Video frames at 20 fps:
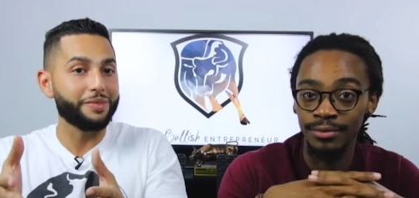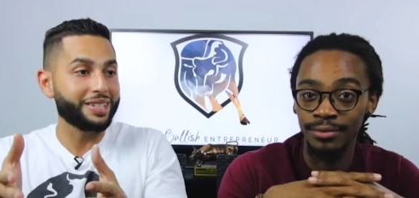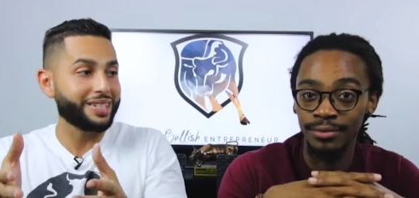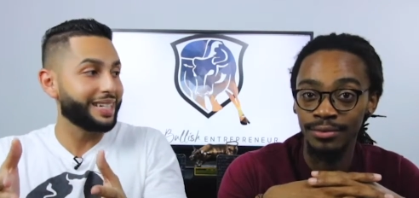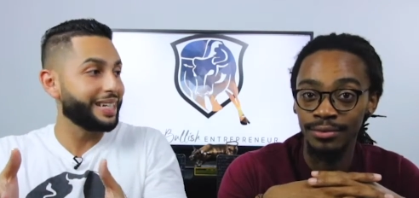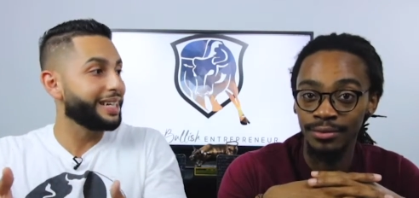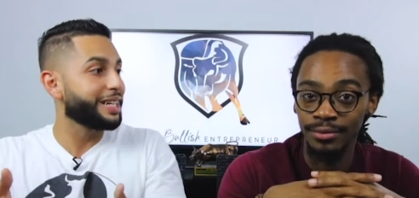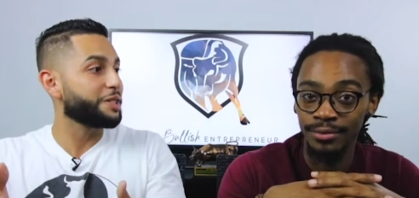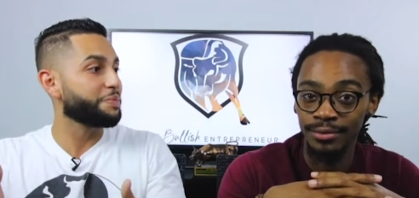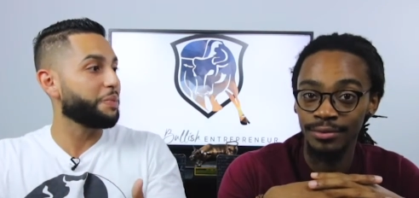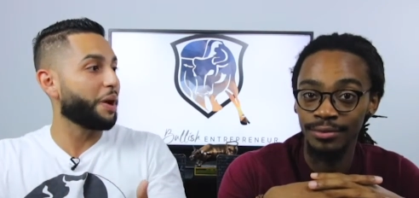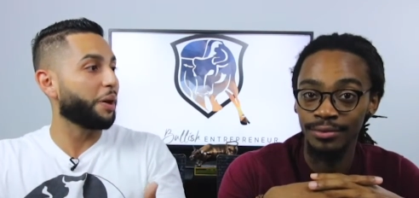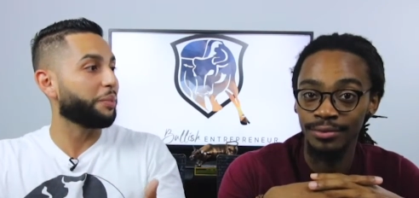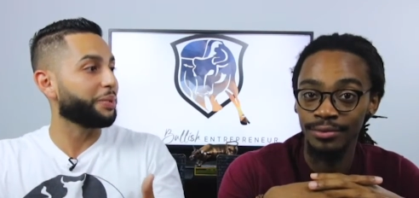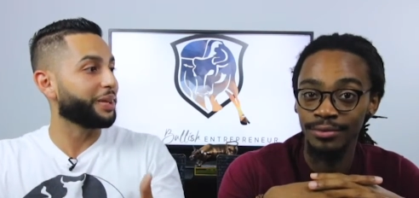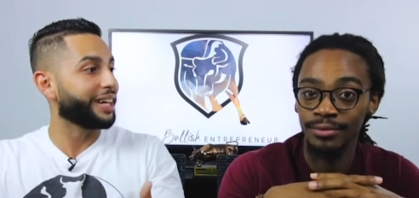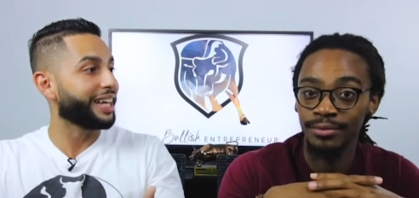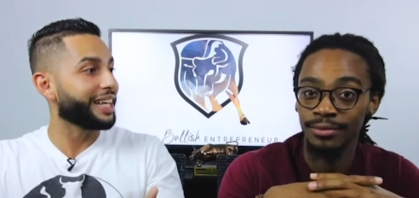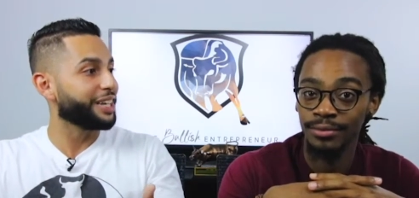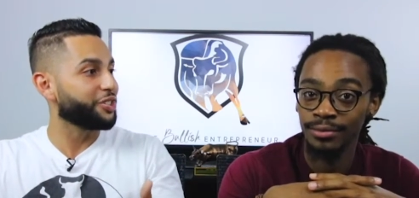Speaker 1: city's
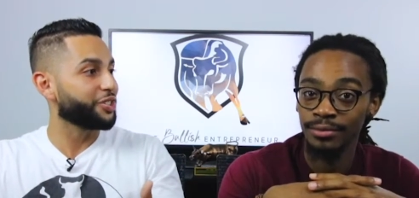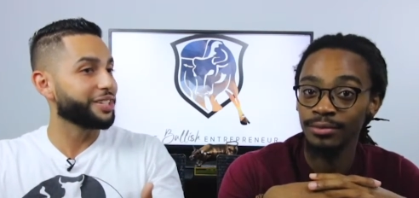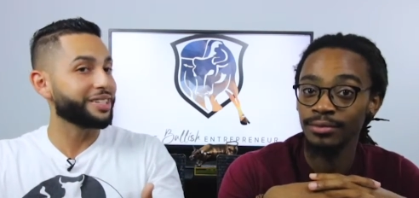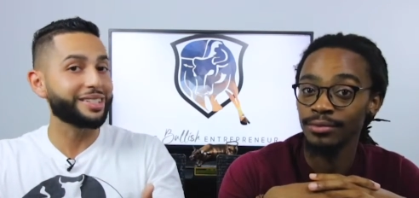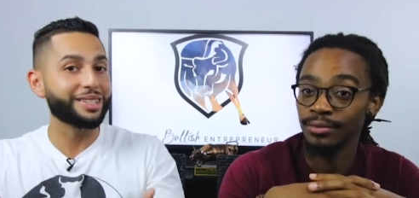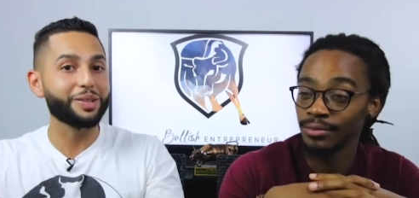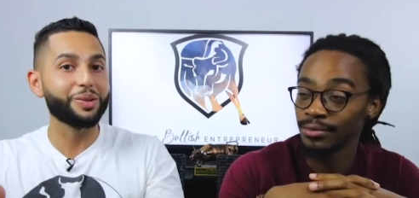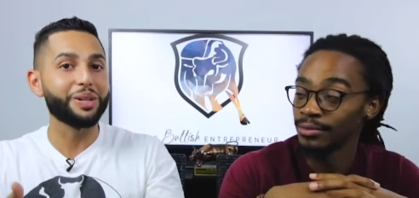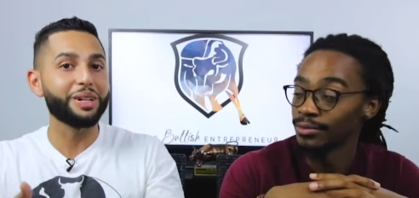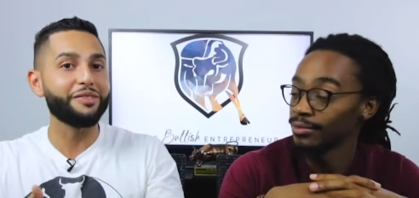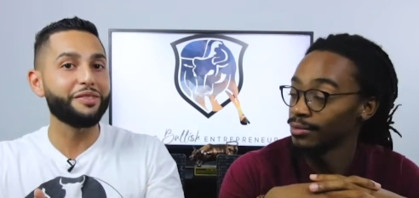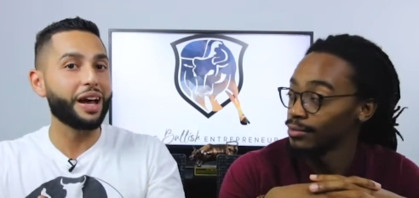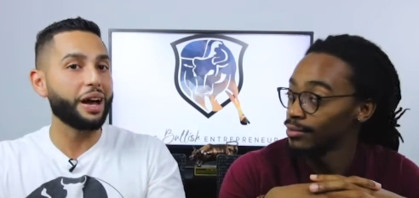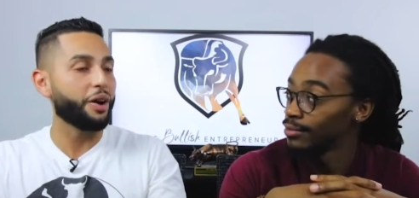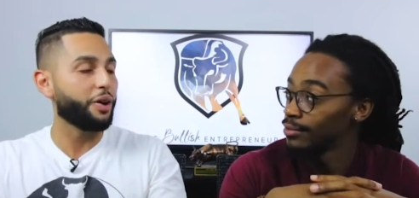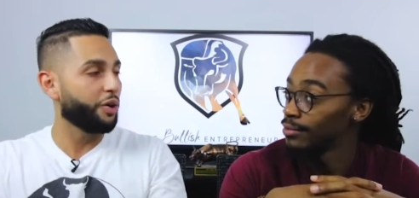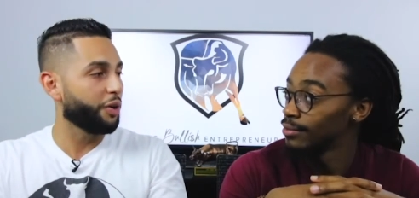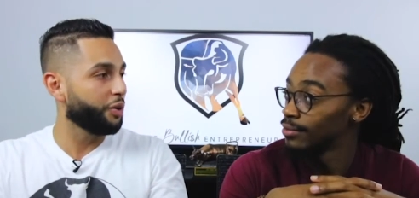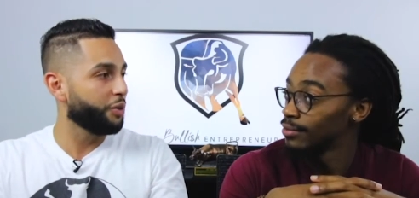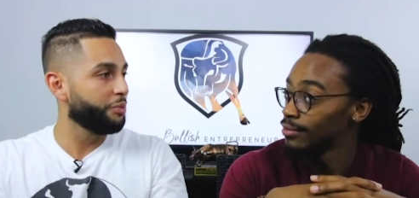population still live
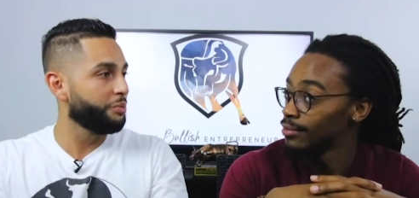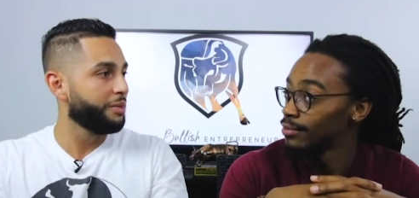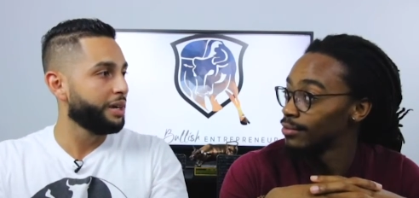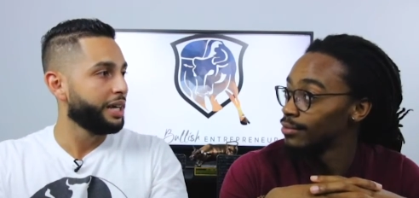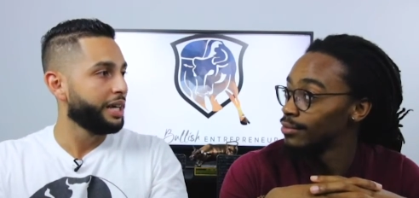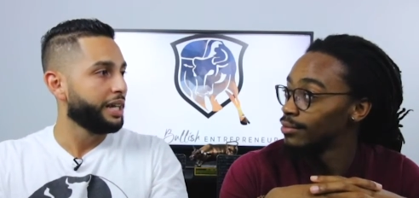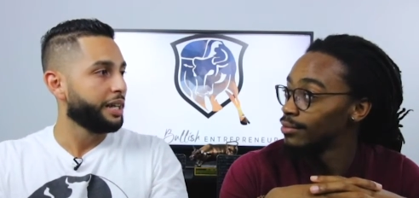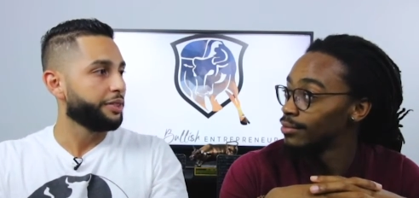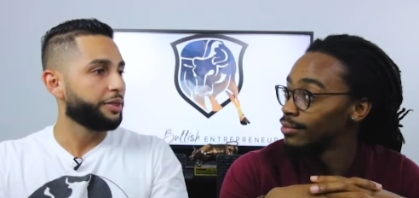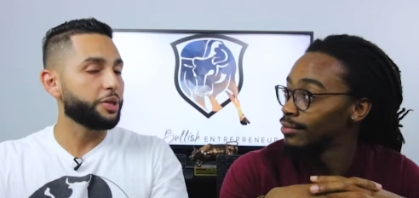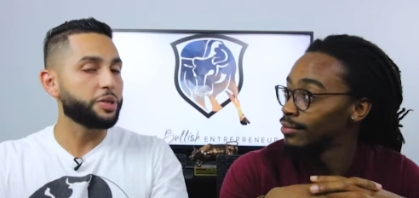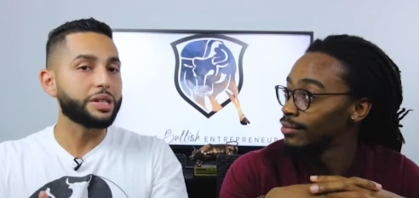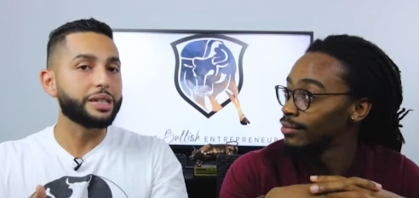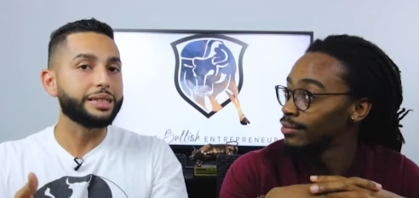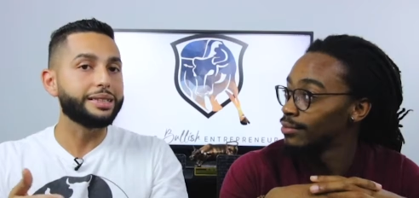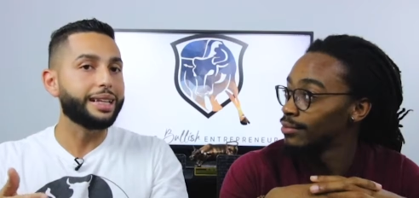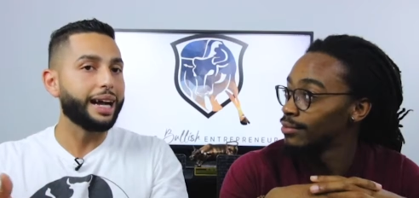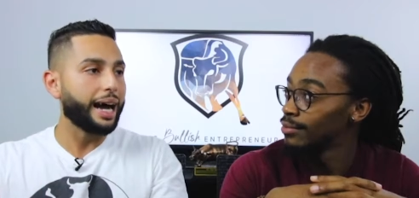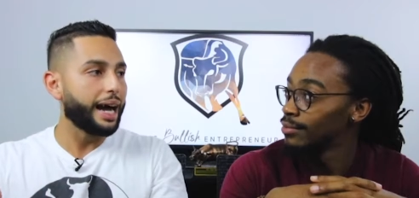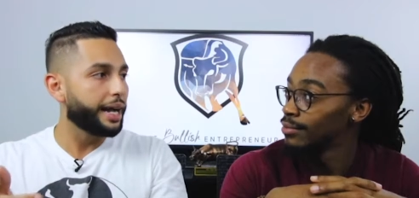at home, there's a
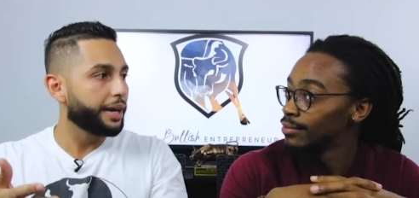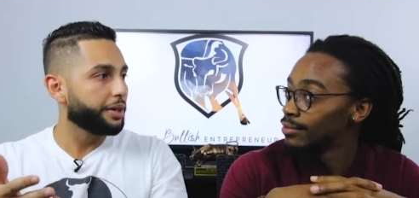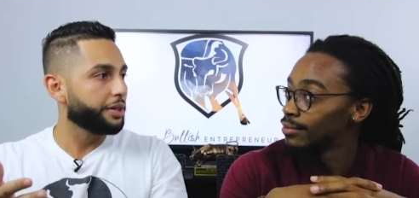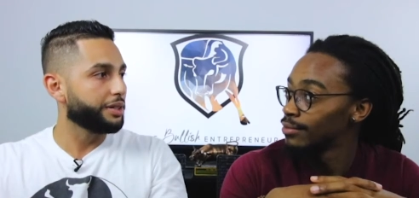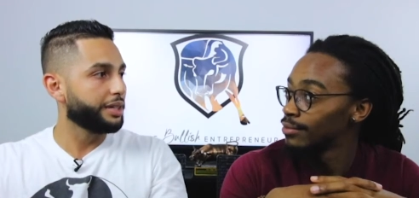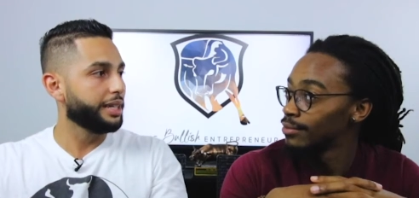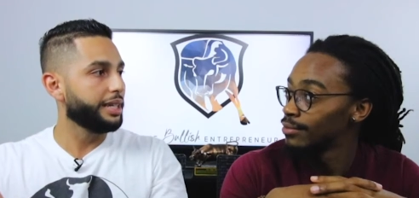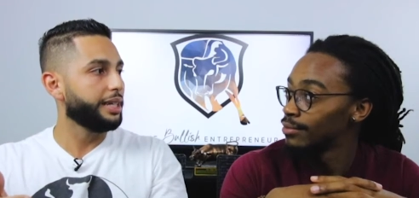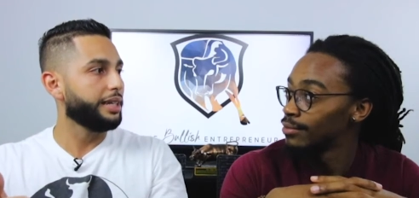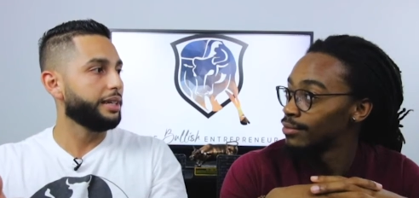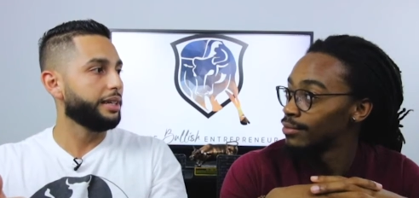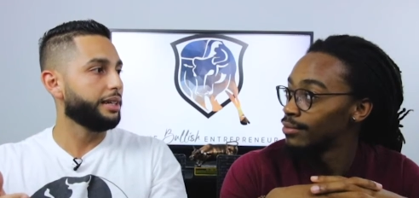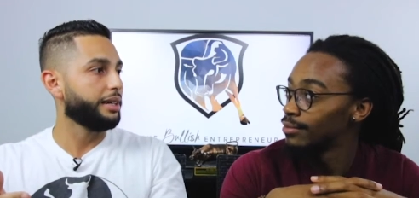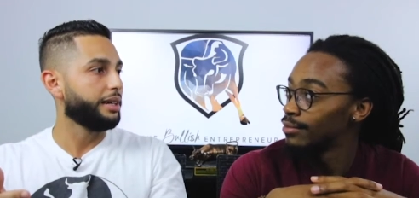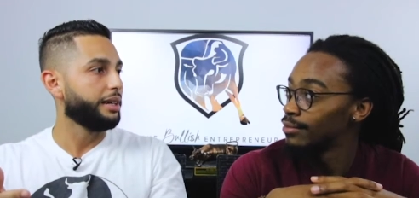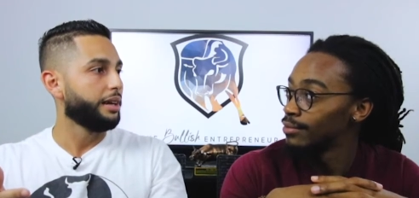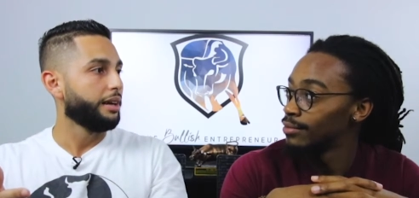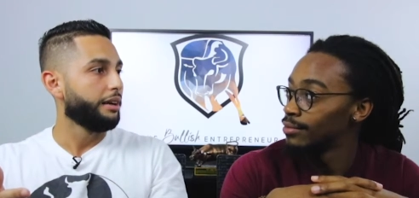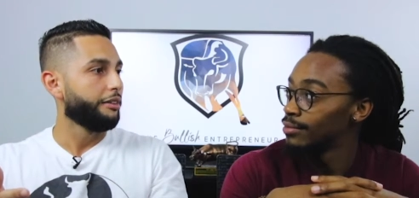dire need